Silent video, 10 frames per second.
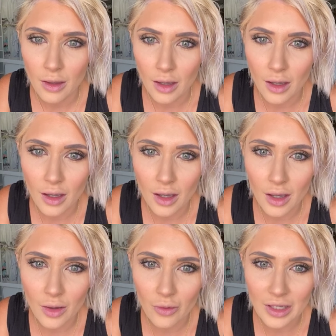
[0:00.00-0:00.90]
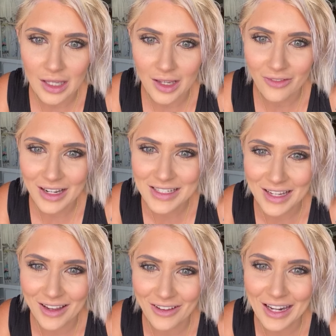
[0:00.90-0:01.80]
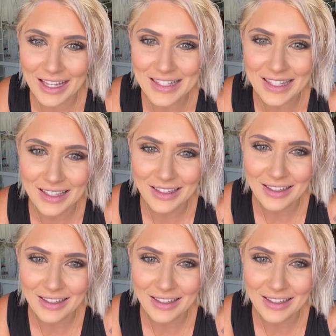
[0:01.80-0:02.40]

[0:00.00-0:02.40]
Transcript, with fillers: Uh, working and watching. Oh, nice.